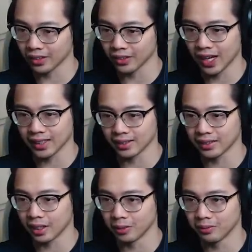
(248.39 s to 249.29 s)
and you guys
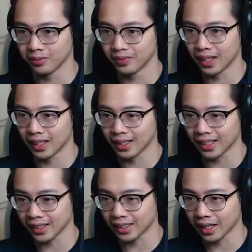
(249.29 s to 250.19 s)
don't? uh, you
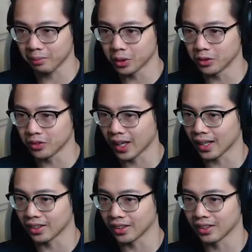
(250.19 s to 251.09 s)
guys can't move,
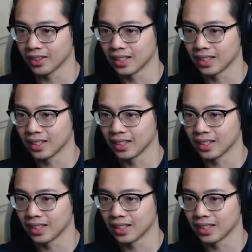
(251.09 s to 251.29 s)
can you?